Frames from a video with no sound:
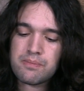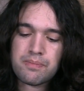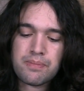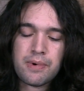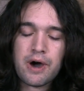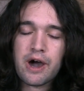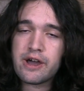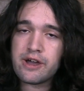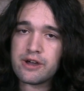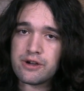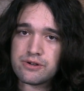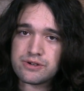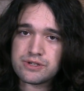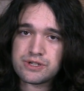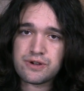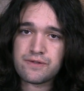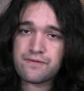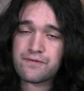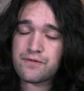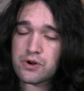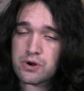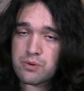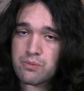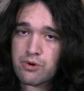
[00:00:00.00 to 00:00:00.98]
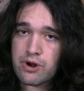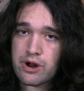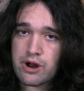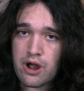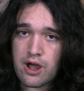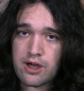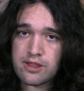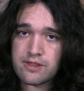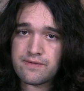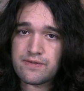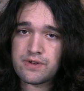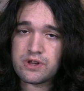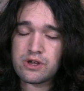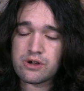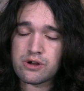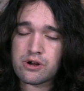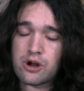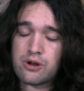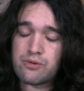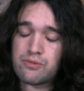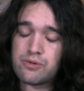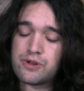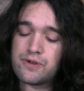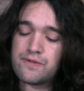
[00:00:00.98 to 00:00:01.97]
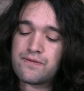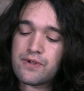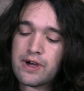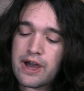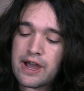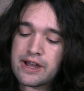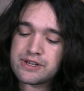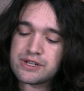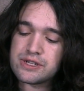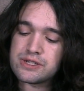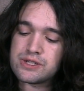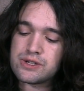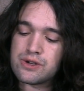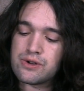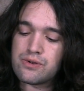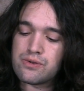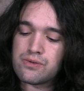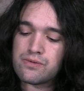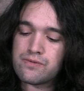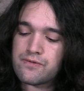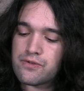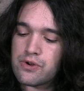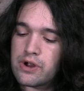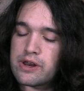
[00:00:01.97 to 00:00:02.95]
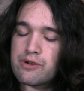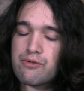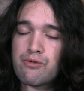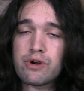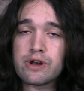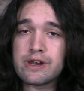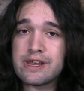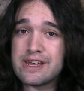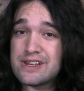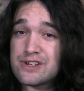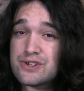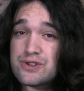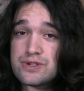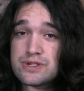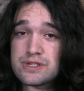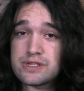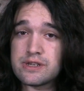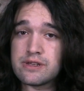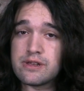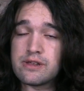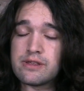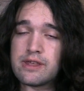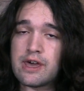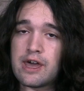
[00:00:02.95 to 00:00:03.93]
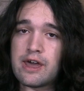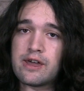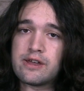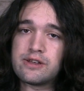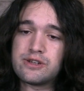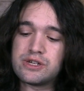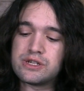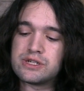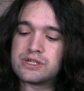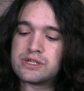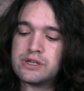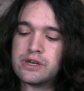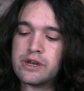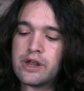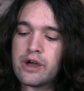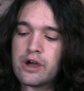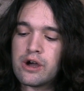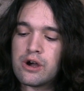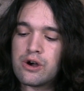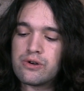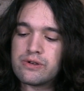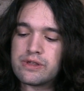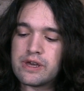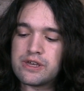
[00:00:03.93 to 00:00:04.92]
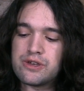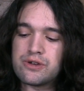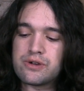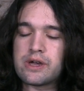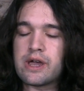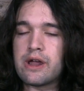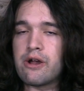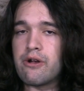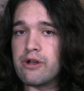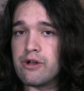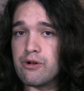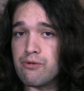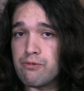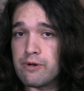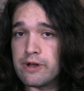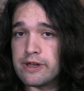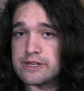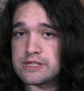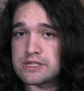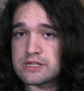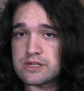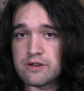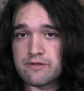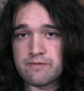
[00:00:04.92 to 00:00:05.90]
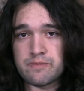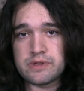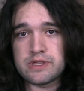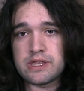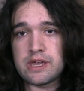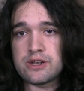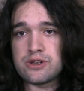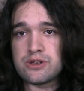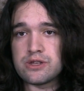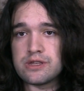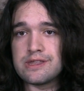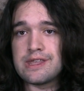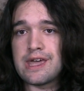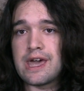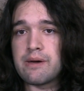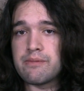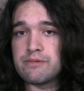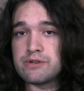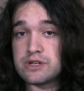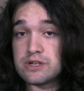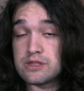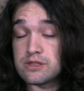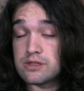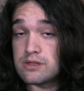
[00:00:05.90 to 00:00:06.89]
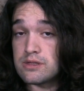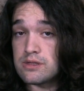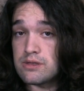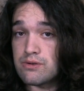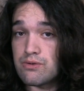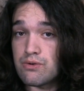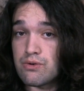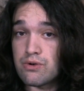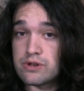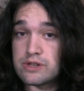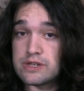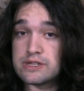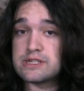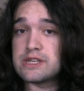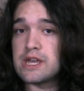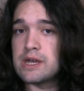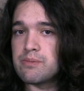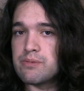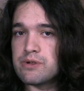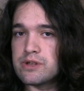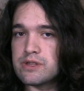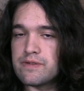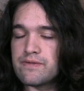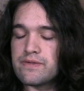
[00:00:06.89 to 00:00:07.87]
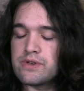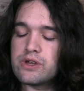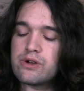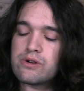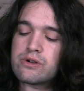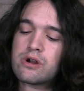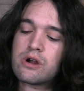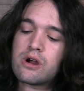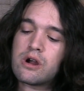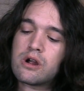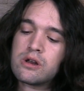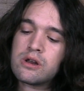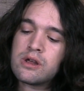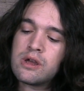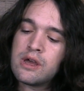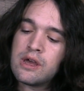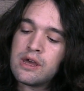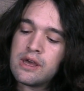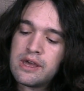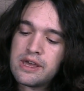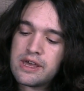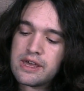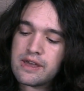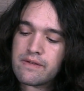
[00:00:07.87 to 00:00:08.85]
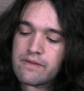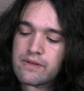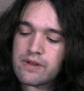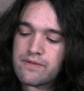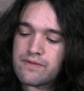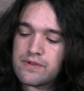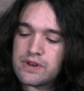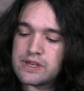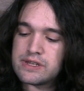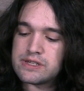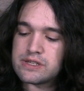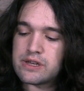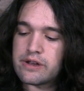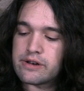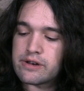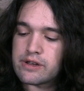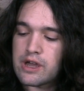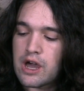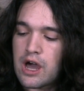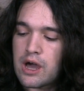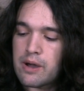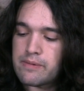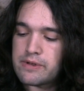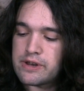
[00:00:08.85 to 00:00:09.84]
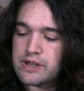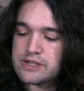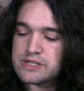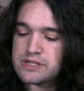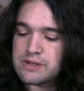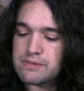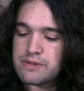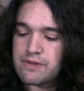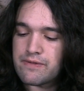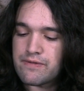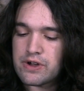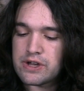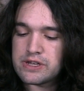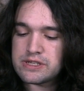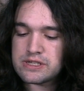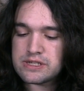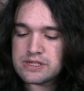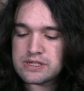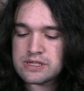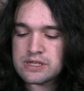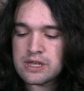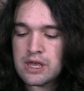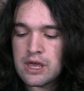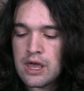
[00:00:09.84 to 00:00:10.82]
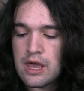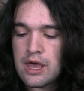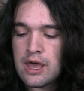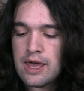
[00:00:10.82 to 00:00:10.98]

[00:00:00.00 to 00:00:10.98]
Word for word: BIOS, your firmware on the video card when you flash it. So for anyone interested in that, just know that you carry a risk of potentially damaging or disabling the video card, even if it is uncommon on some devices.